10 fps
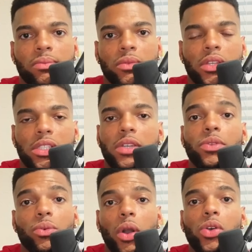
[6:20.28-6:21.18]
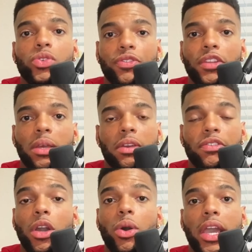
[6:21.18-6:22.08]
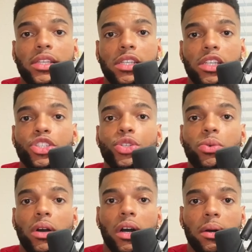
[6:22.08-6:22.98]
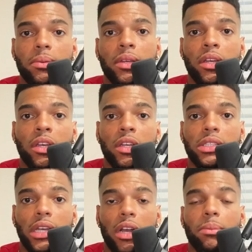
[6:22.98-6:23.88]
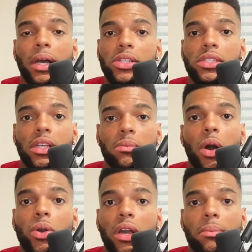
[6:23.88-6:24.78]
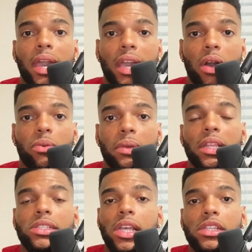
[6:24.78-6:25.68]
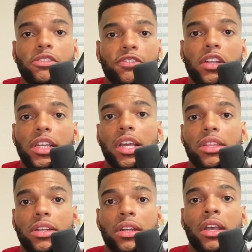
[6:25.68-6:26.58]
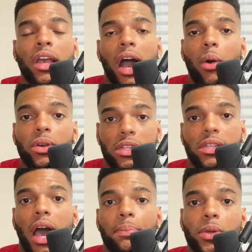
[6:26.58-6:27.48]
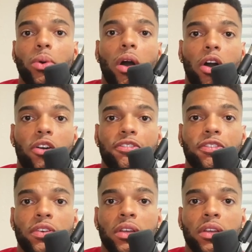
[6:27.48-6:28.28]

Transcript: Because if the roles were flipped, if your ex hit you up talking about some, oh, come hang out with me, let's have some fun together. I want to top you off.